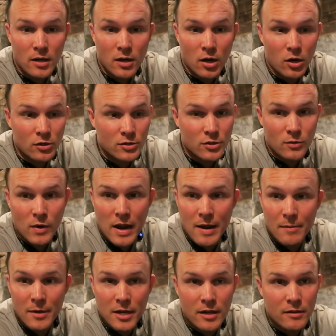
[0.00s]
all
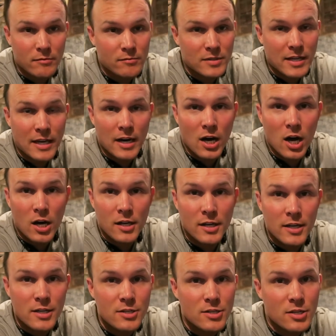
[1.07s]
ceramic, it's got a
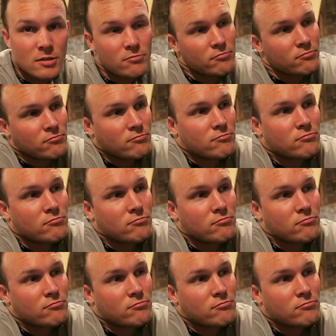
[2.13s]
Honda engine,